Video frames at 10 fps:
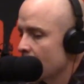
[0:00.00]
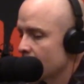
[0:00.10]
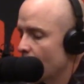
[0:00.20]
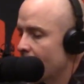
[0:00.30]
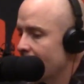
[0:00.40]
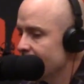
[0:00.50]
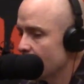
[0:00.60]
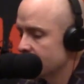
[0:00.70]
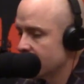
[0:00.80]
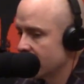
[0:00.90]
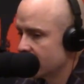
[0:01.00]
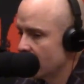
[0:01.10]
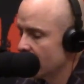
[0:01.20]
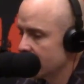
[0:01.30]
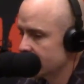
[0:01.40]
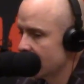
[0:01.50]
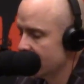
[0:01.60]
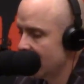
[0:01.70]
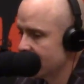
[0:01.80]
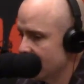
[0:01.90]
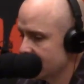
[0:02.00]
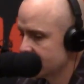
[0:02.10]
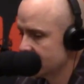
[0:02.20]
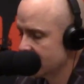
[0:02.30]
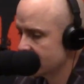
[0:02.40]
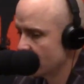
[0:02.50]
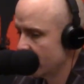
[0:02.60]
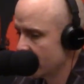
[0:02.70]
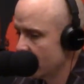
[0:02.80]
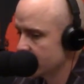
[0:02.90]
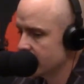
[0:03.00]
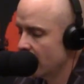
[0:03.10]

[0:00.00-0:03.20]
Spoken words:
So what I've noticed anecdotally is that's the way it goes.